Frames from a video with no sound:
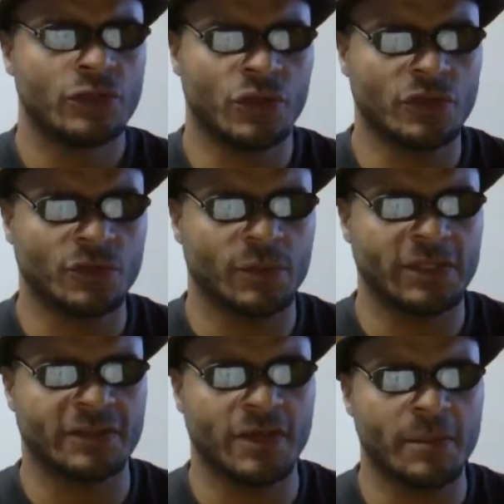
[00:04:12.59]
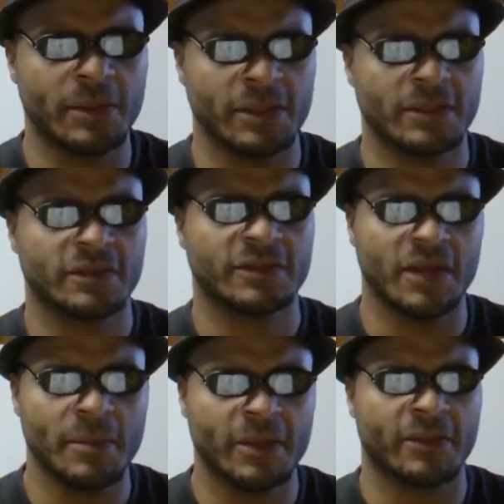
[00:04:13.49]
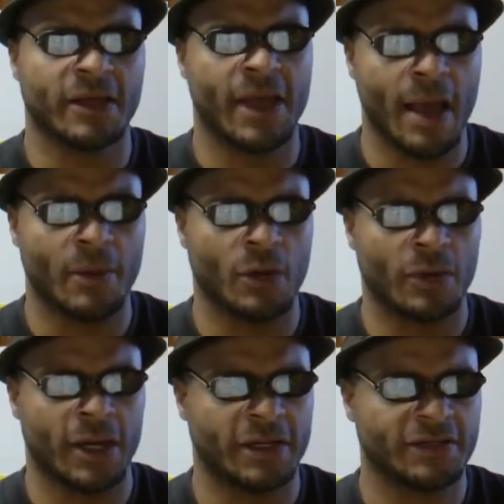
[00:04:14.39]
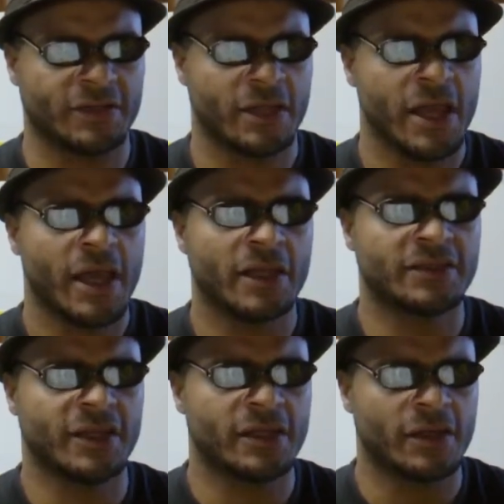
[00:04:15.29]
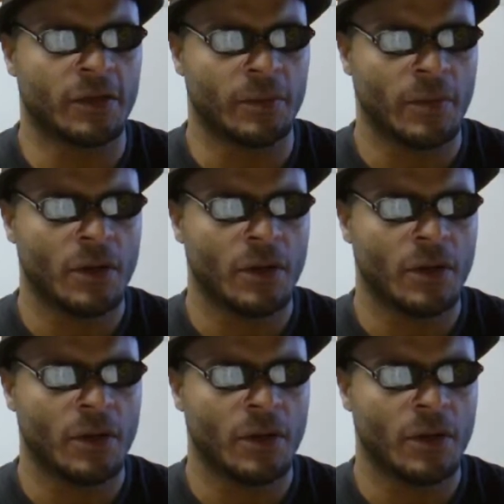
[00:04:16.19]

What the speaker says: Josue summoned the Gabaonites and said to them,